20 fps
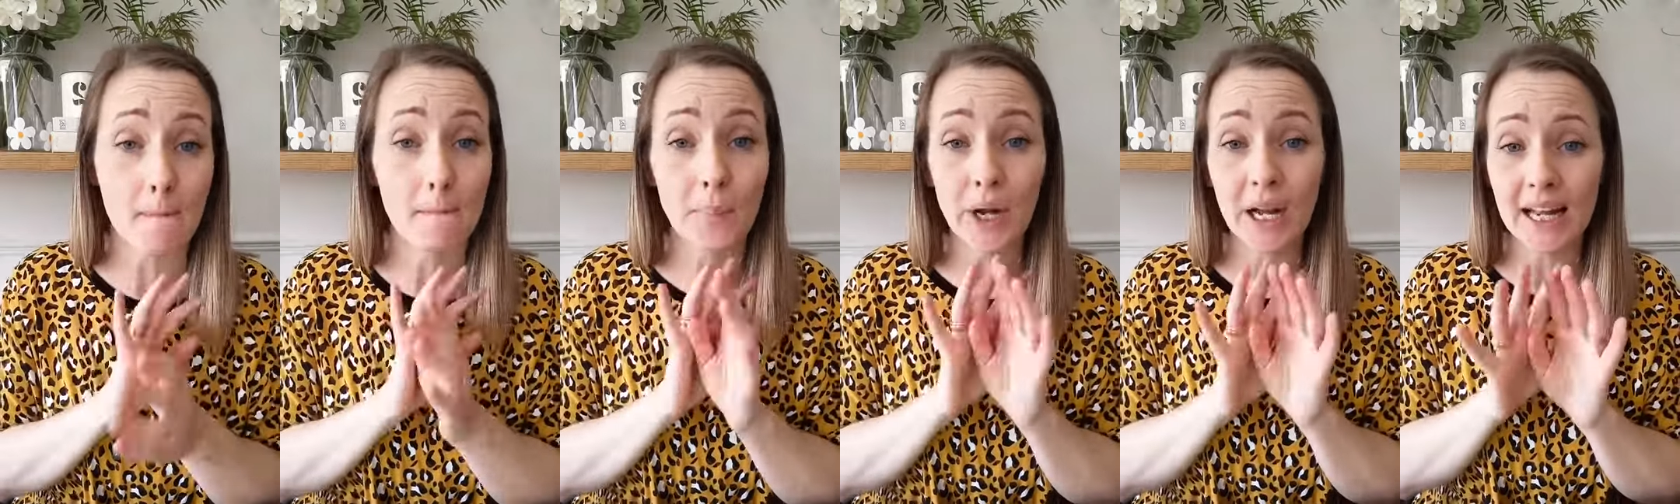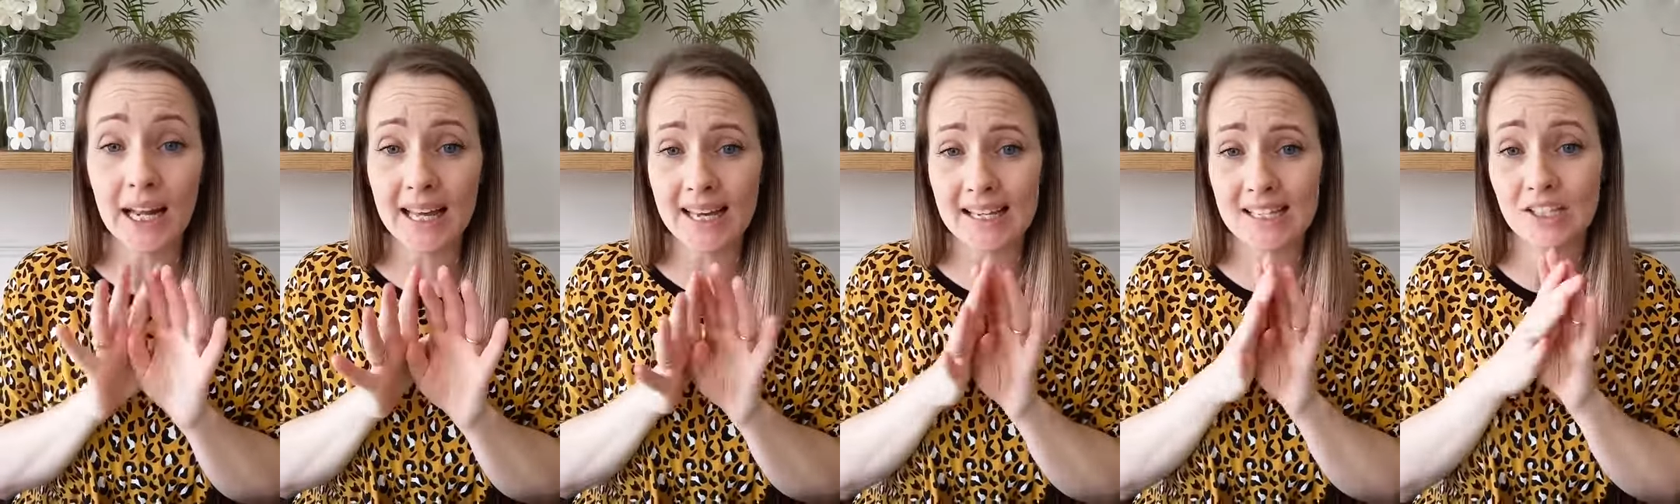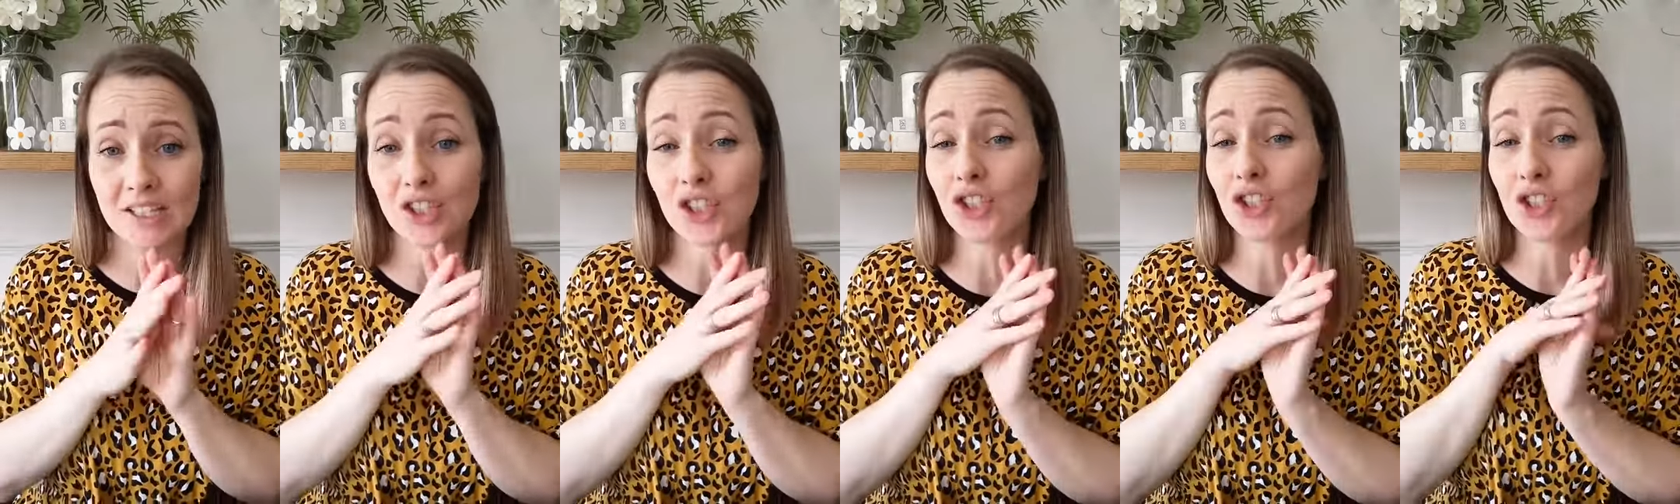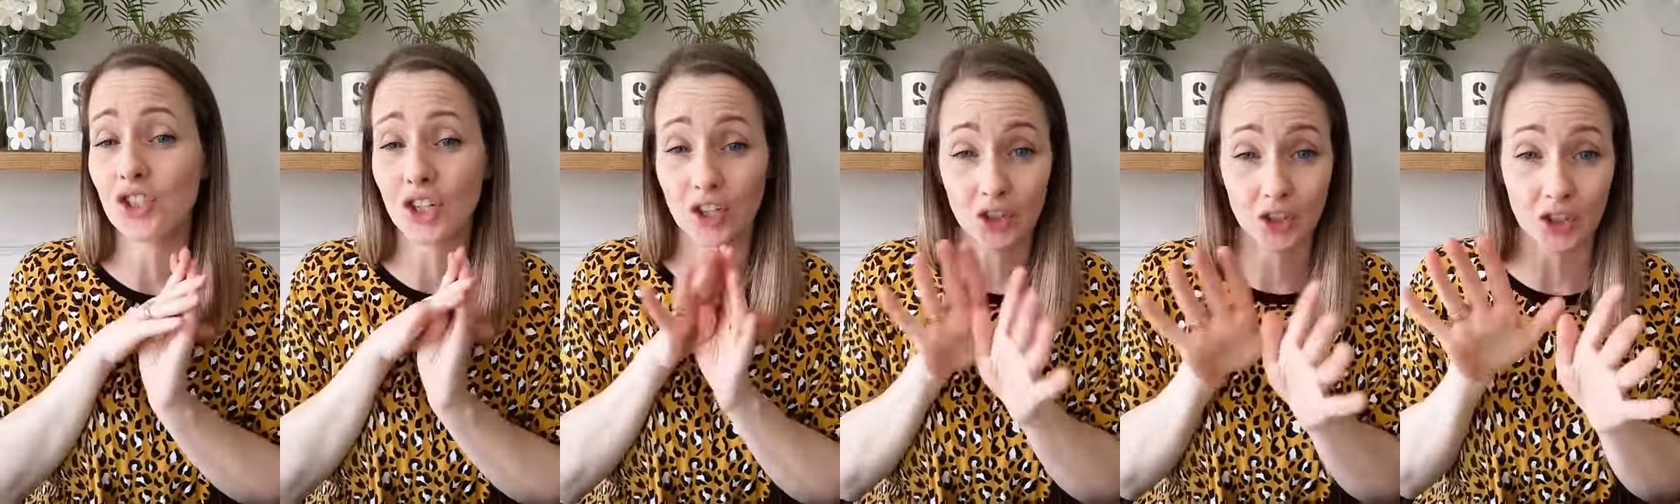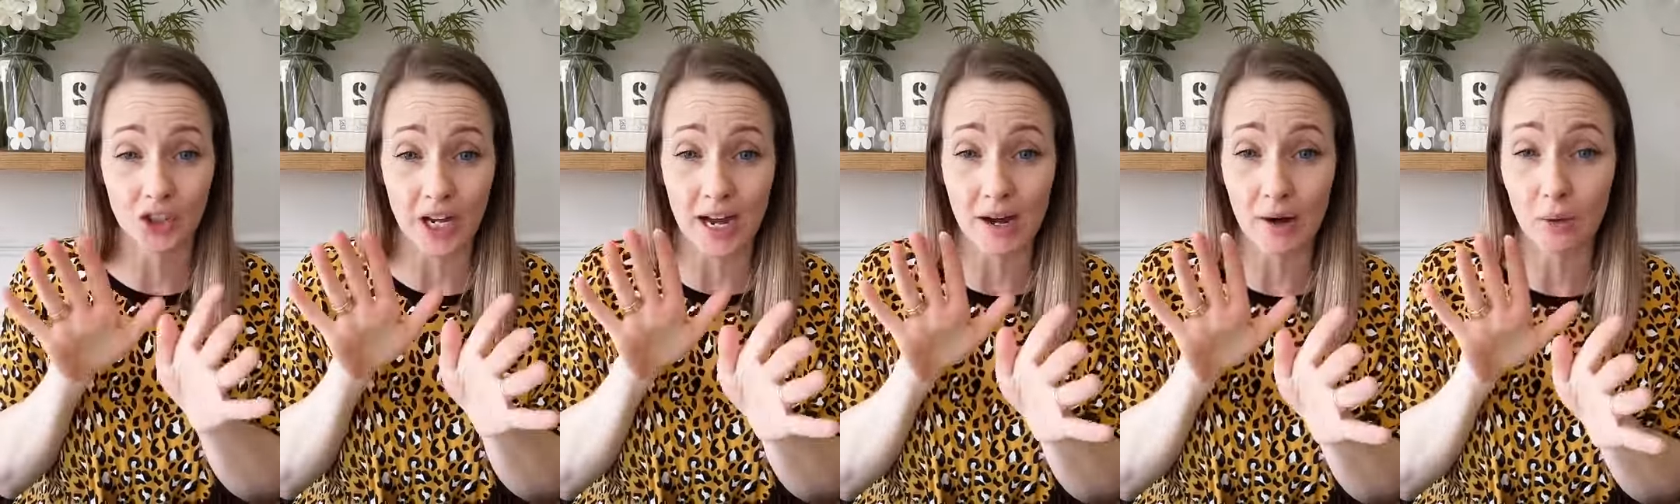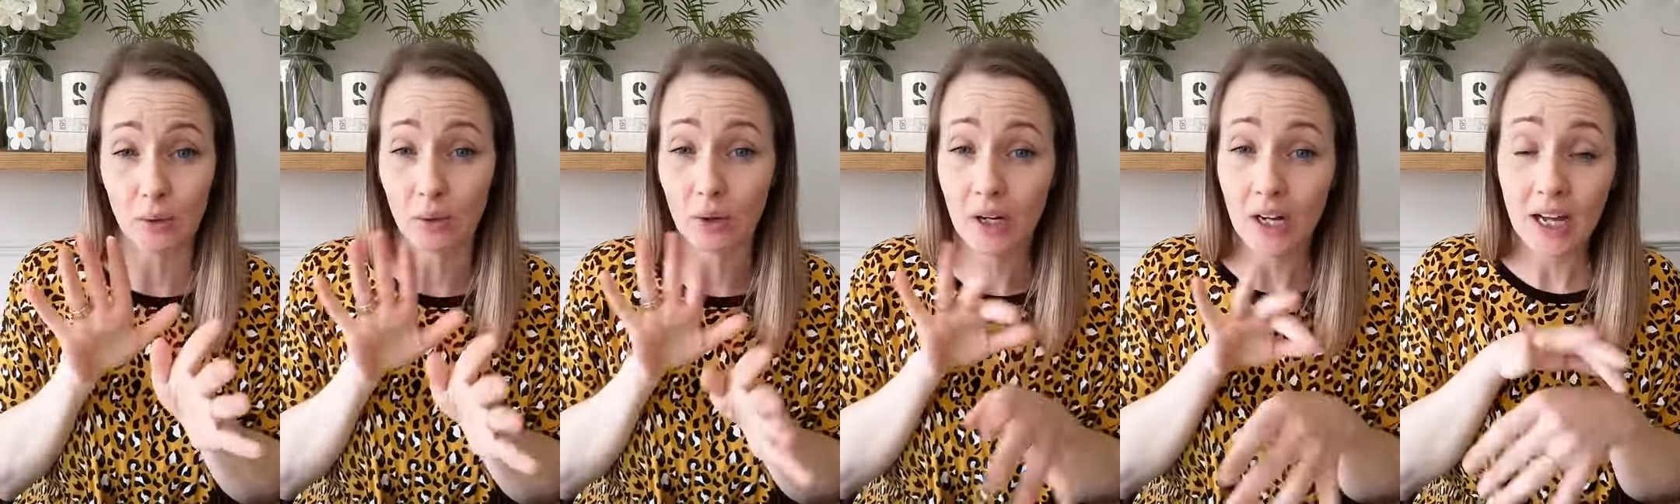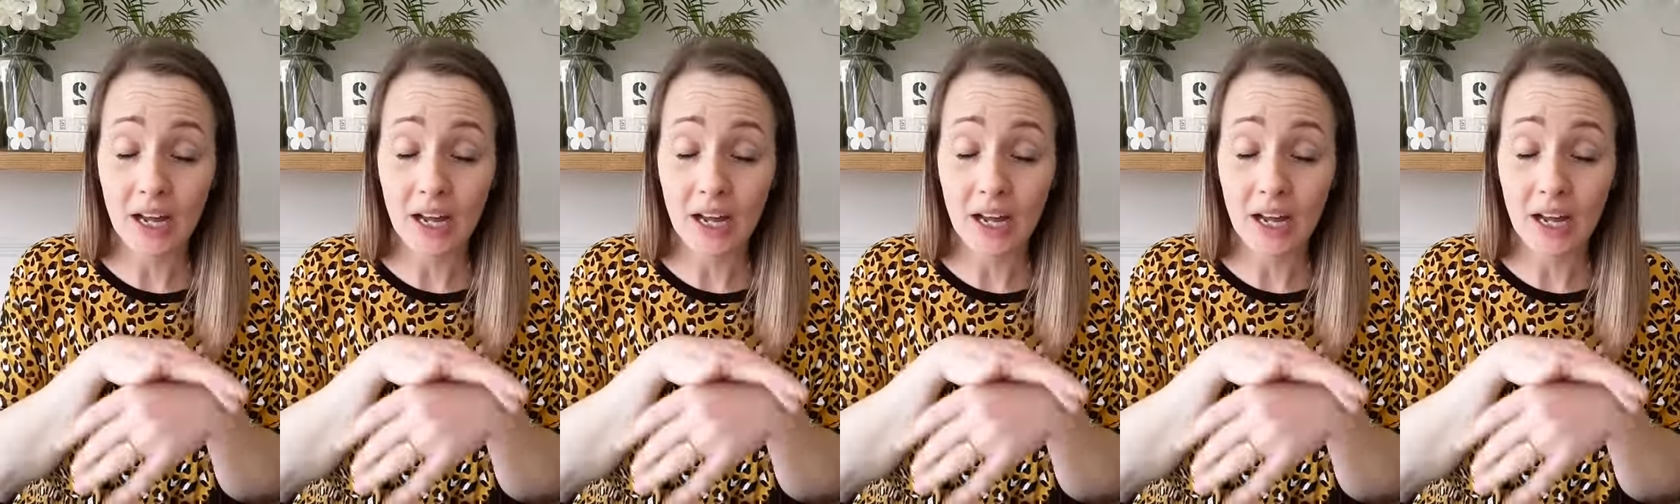please just shout.